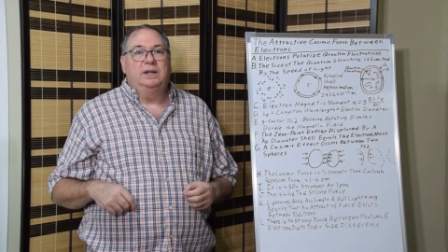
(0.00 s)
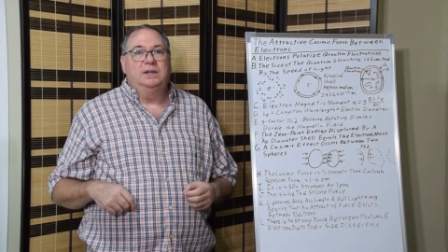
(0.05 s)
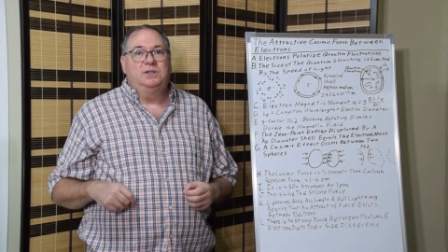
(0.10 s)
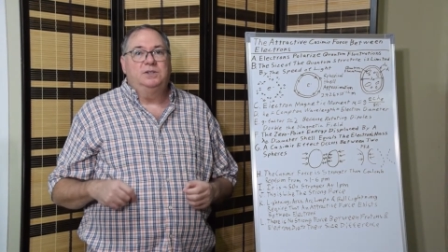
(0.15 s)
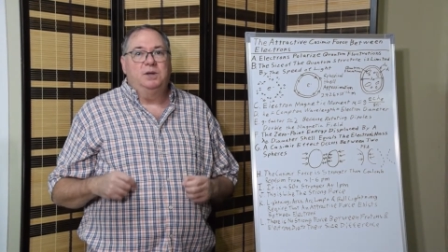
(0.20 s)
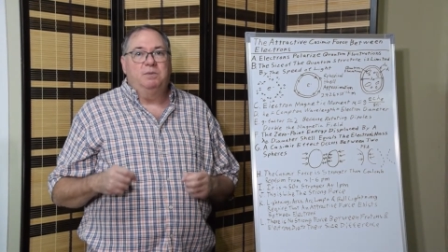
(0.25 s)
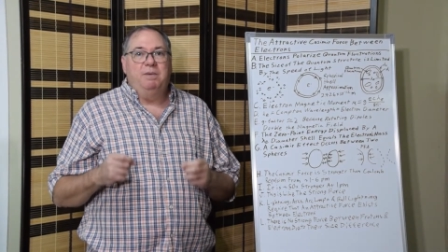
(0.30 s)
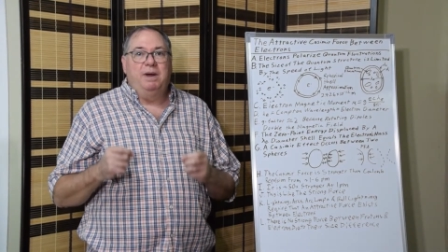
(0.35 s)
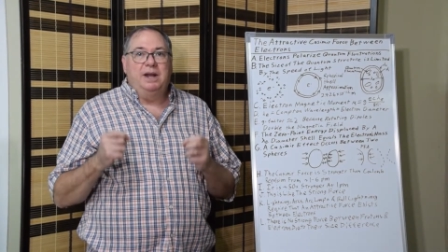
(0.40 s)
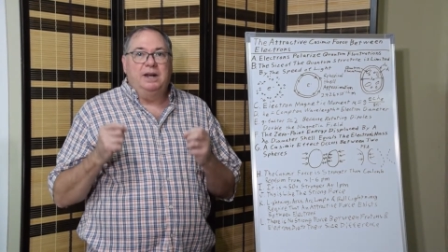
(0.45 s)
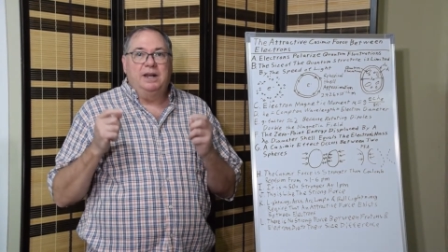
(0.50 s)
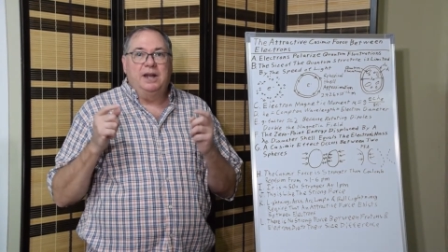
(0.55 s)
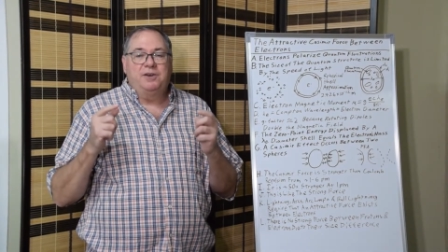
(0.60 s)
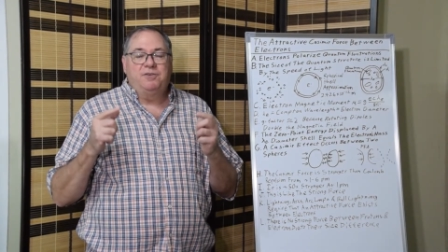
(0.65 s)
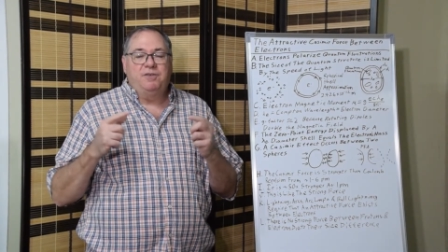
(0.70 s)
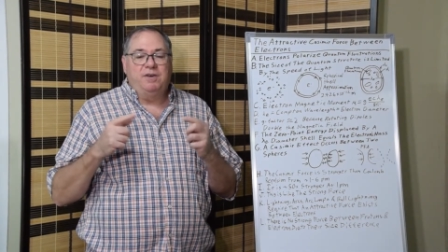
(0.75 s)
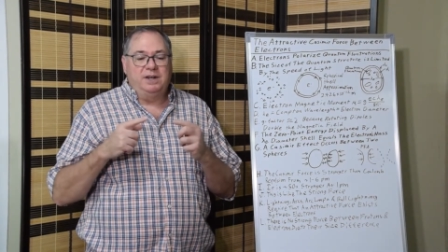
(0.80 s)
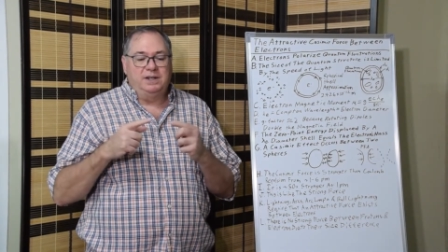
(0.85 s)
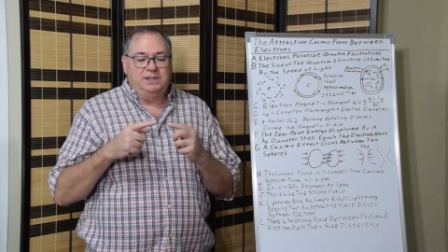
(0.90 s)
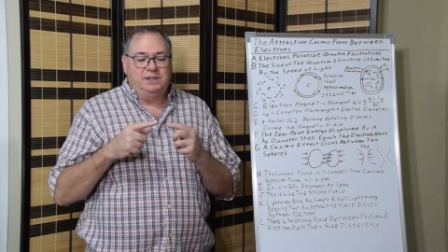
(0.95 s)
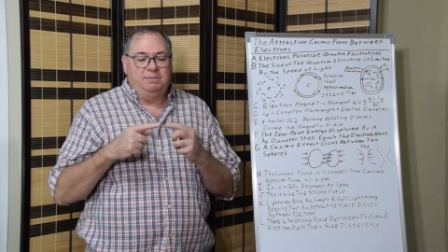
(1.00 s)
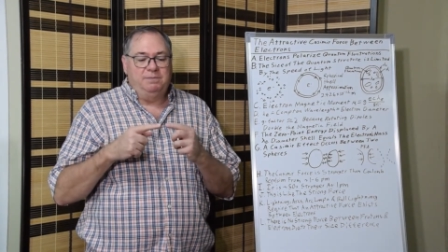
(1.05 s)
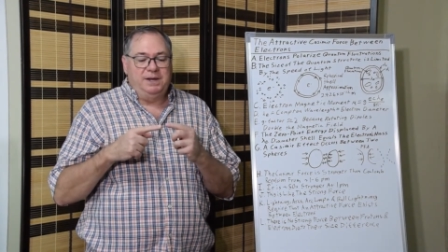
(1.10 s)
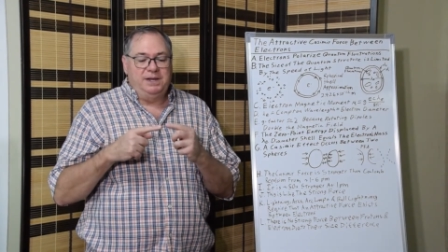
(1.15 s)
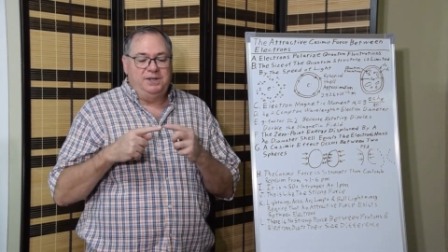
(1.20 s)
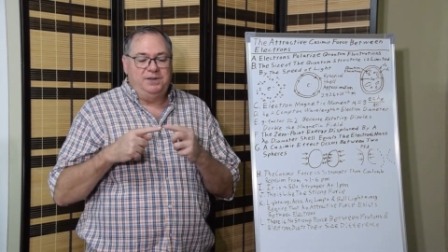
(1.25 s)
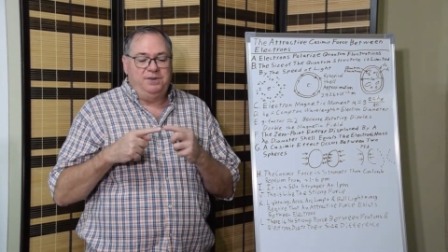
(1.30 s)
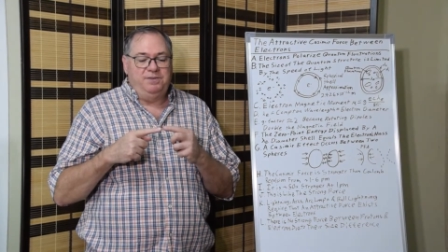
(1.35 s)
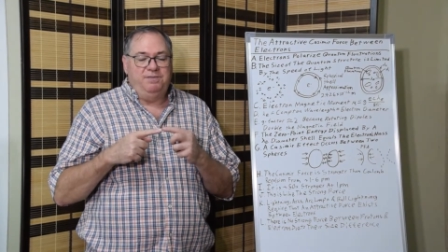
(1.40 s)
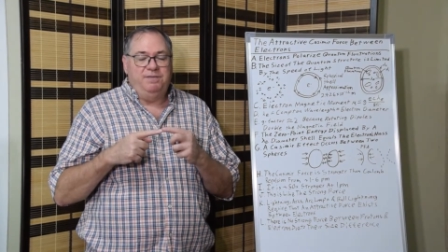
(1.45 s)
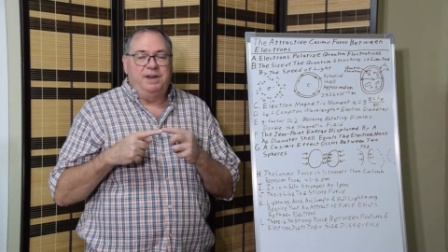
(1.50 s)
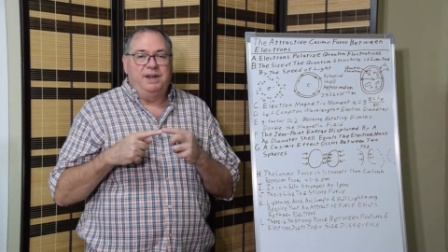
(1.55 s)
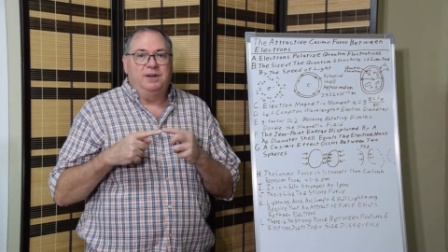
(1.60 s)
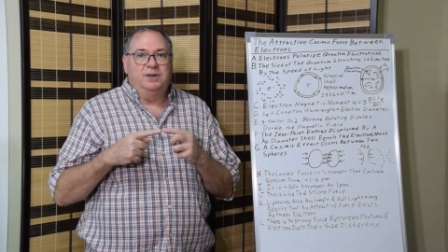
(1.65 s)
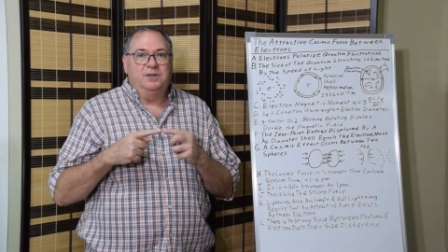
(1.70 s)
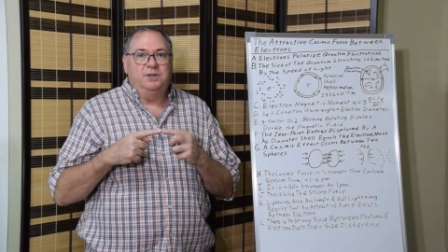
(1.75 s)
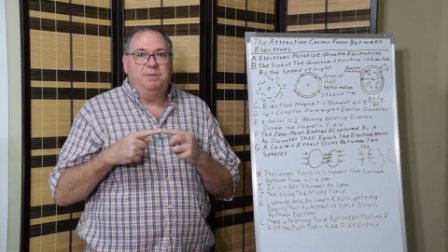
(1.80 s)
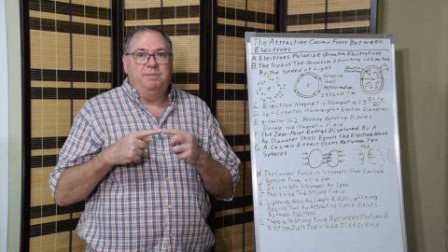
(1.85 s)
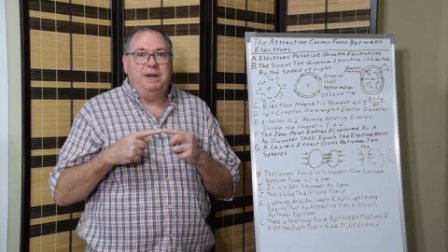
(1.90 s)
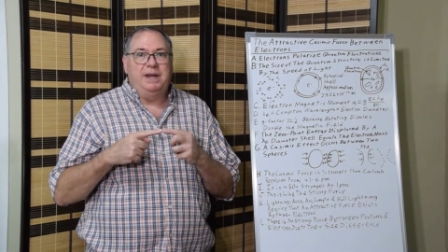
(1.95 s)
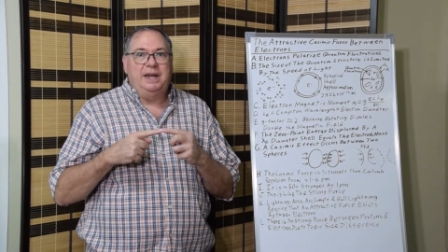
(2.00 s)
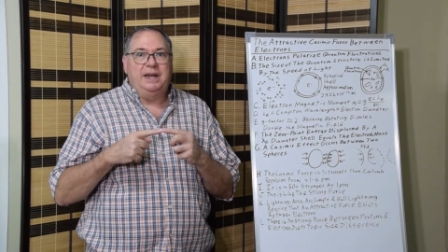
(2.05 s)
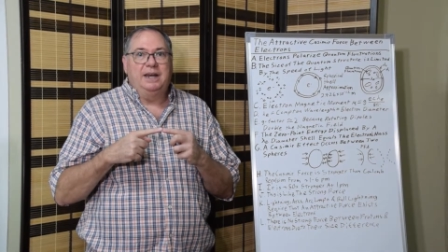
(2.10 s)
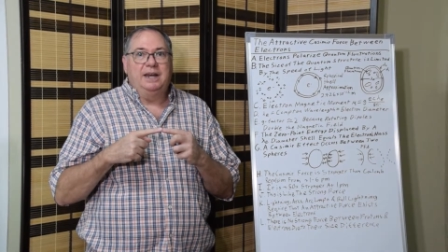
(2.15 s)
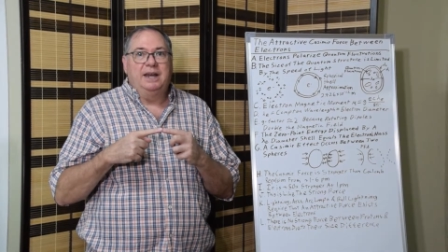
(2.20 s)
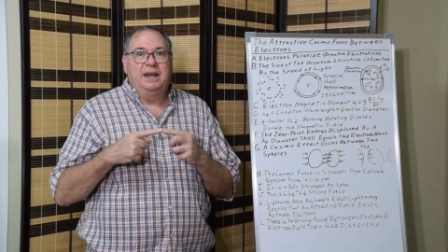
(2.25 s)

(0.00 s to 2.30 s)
So my electrons and my two fingers meet,